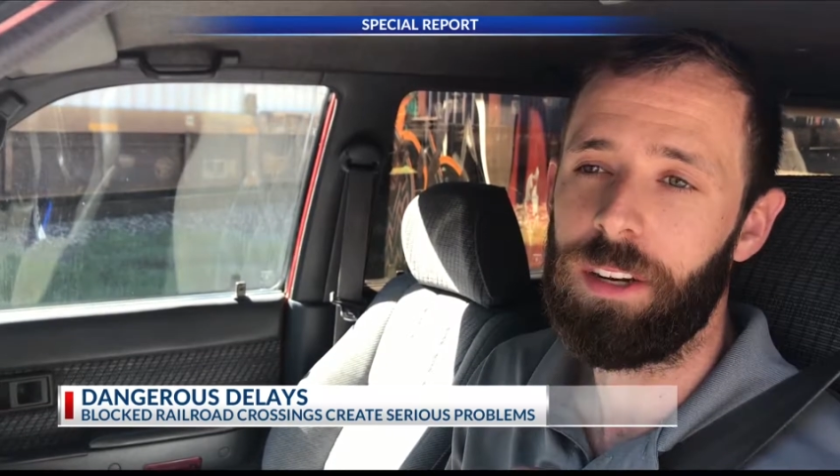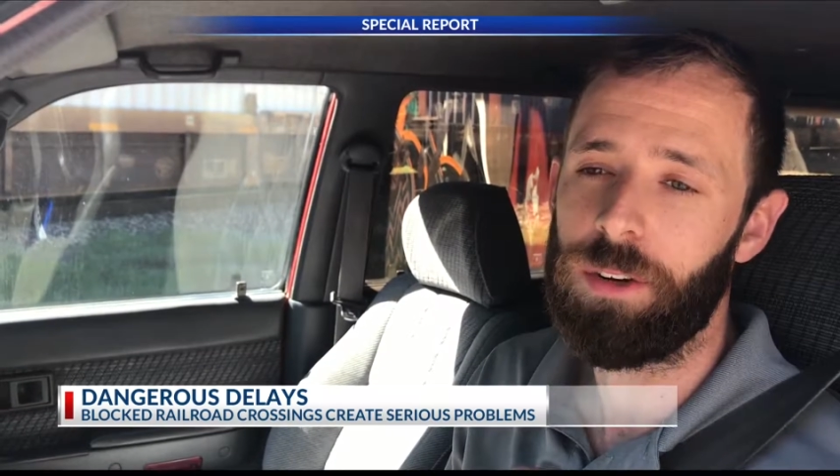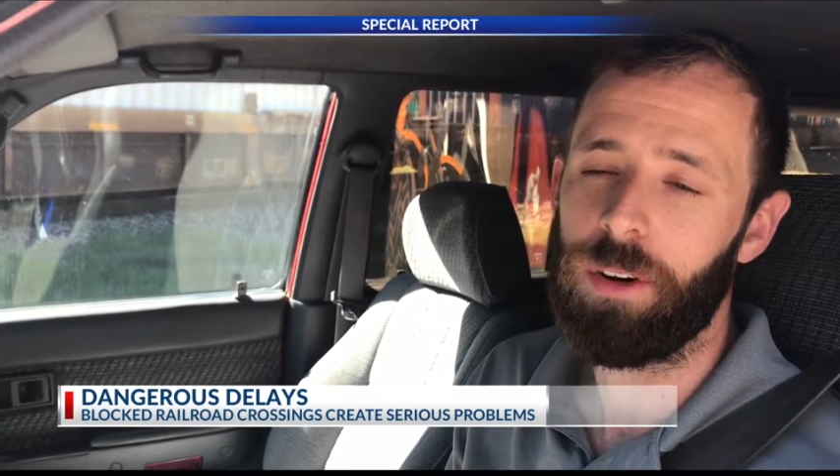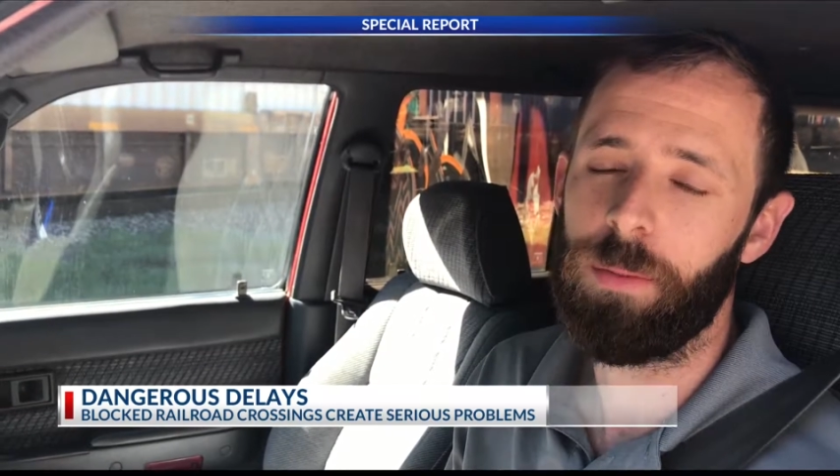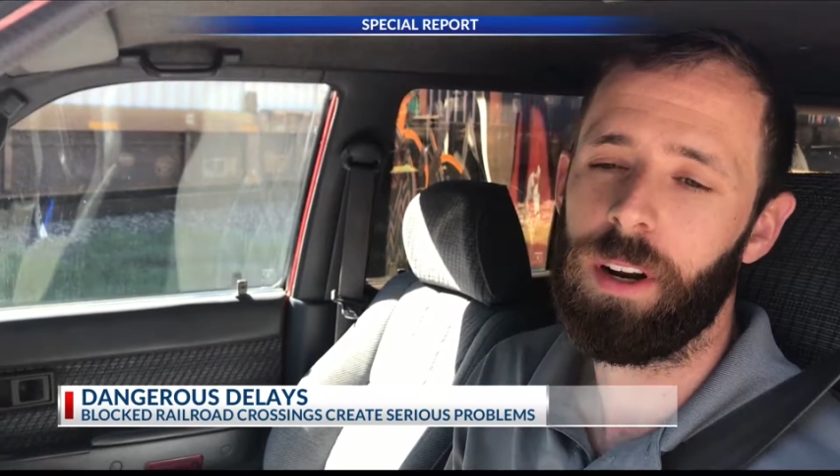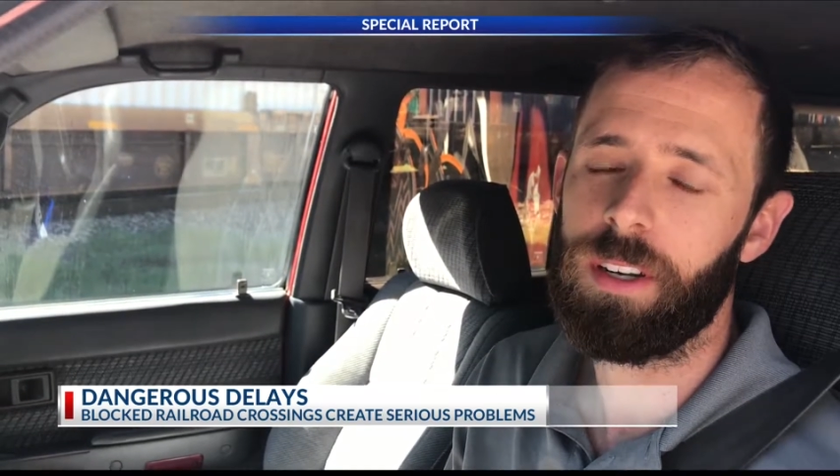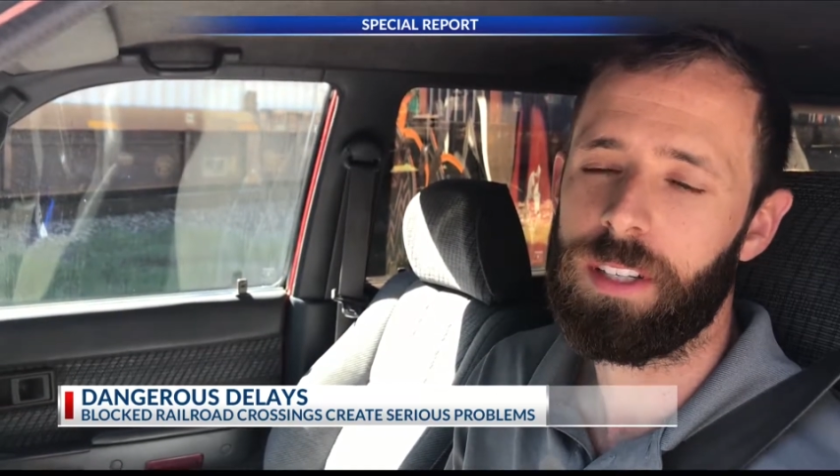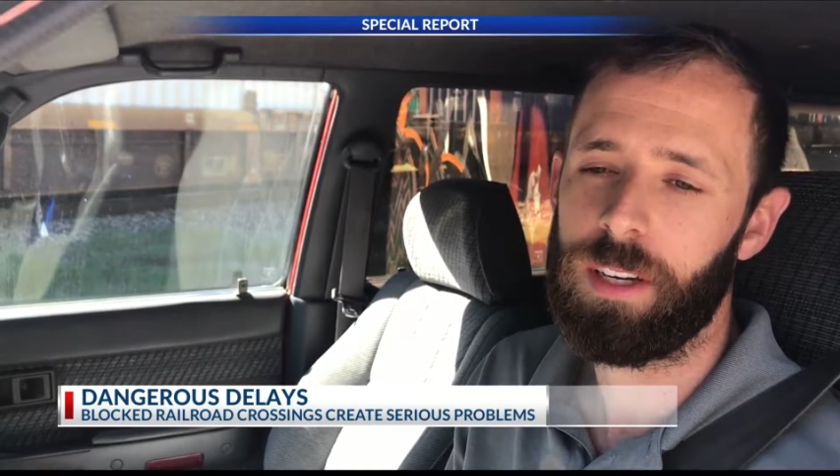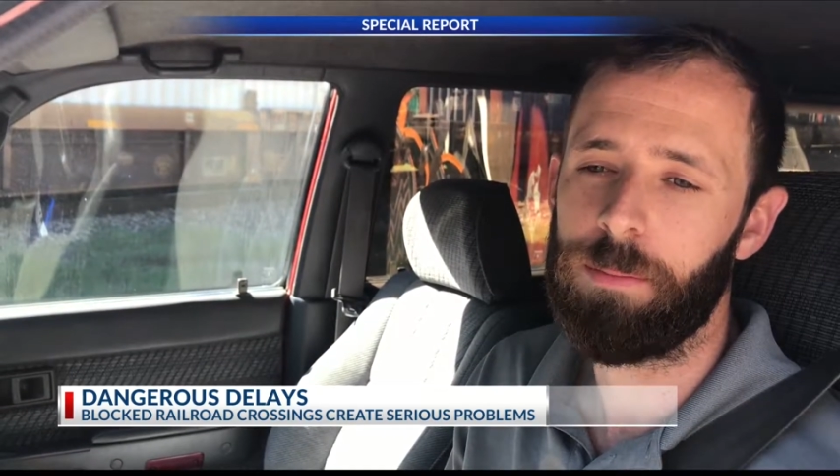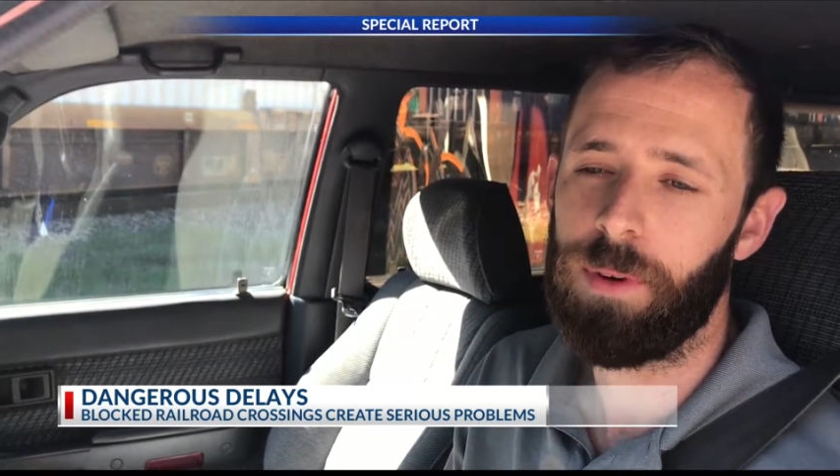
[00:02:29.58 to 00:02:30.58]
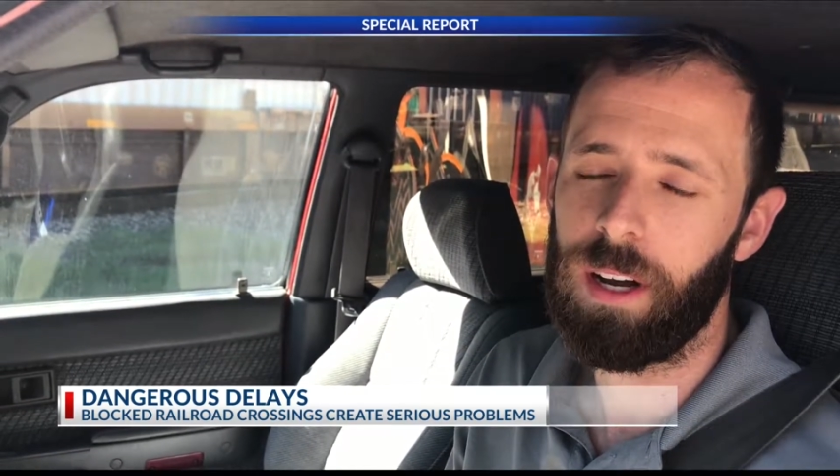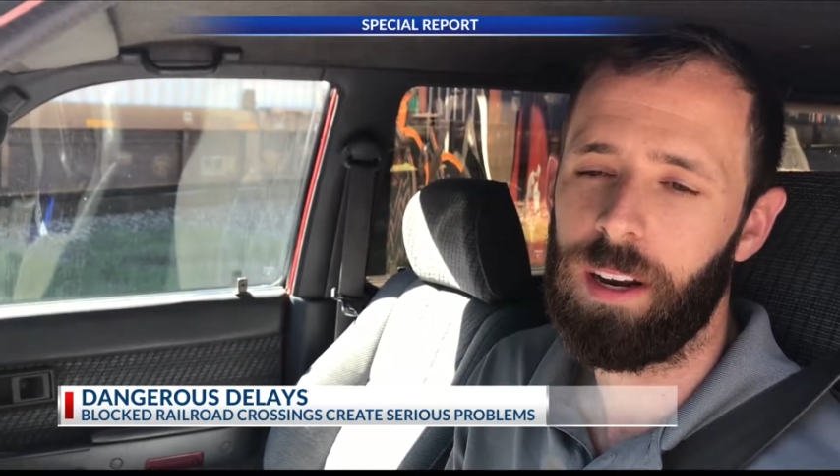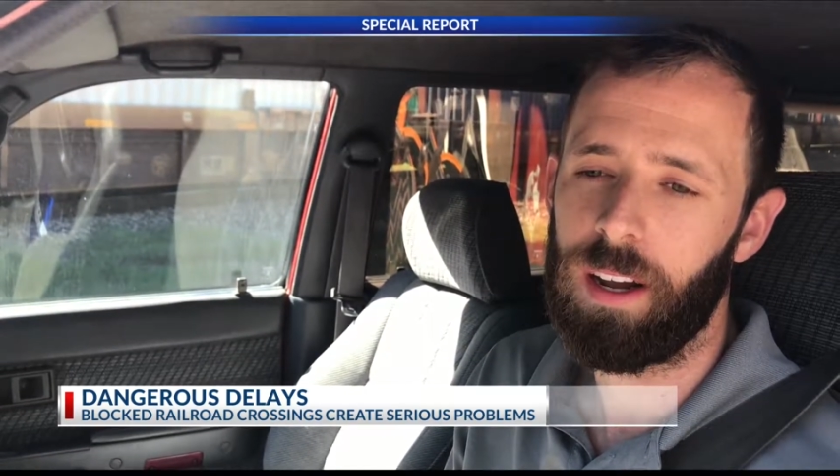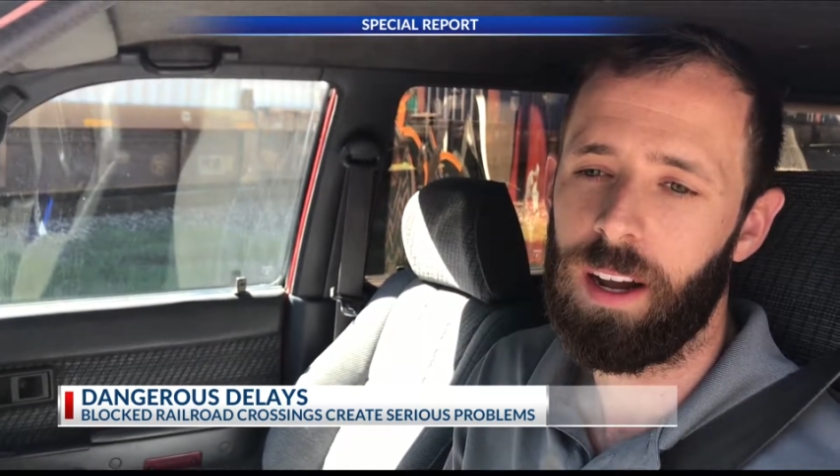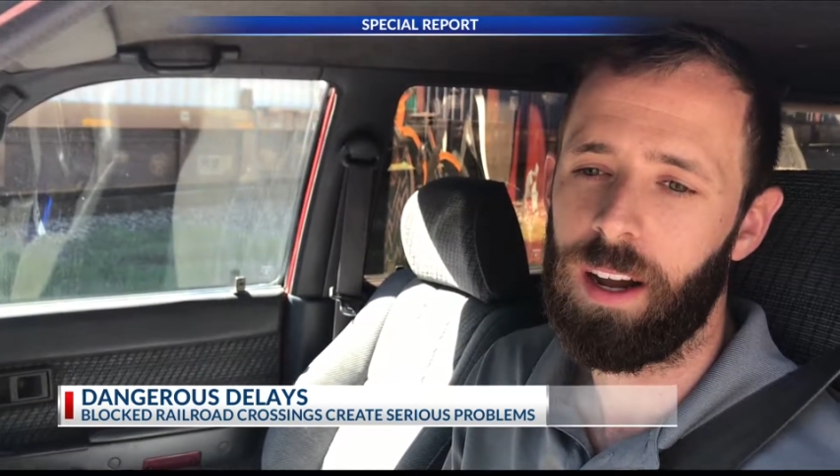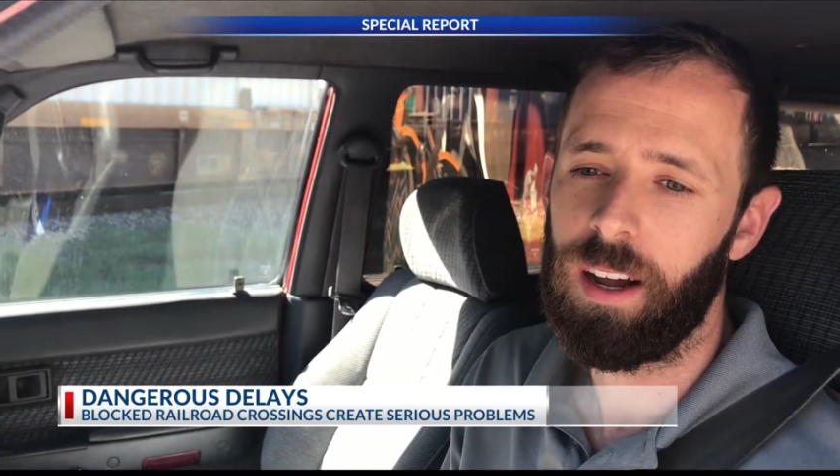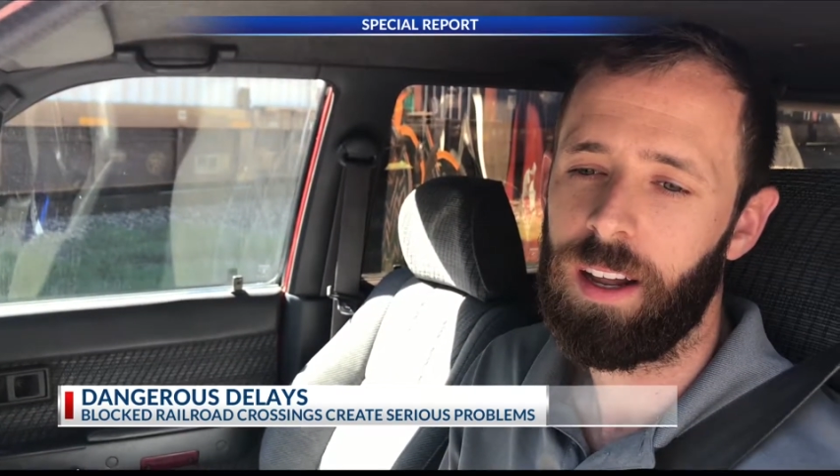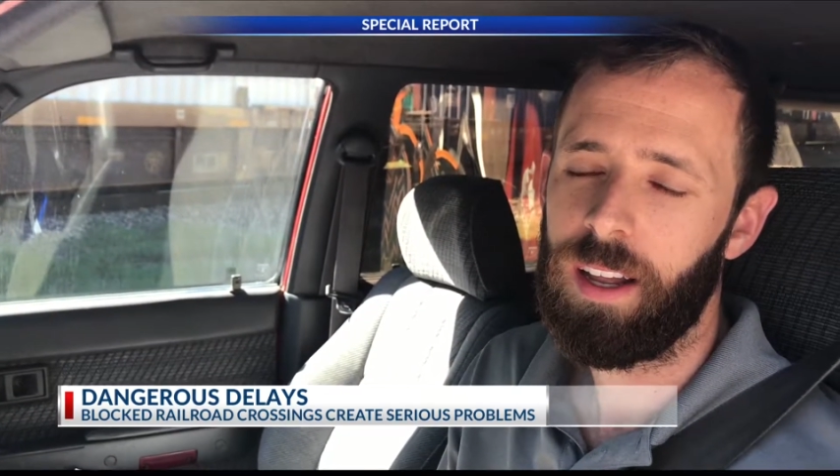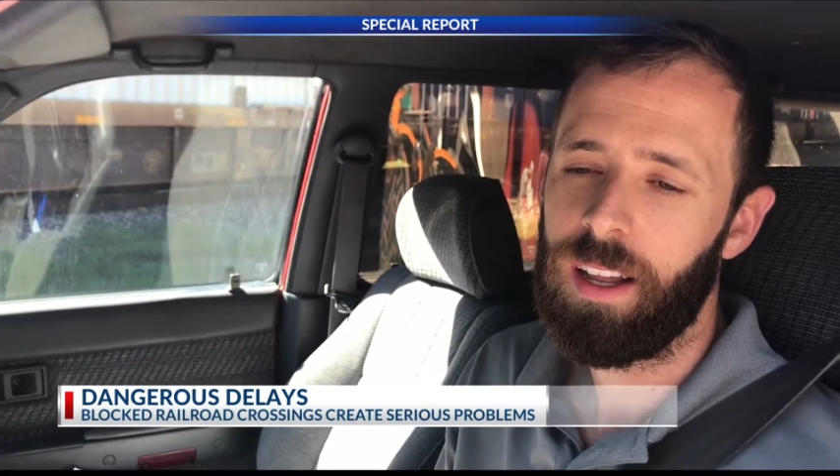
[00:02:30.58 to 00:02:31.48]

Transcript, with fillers: to do in an emergency, but uh,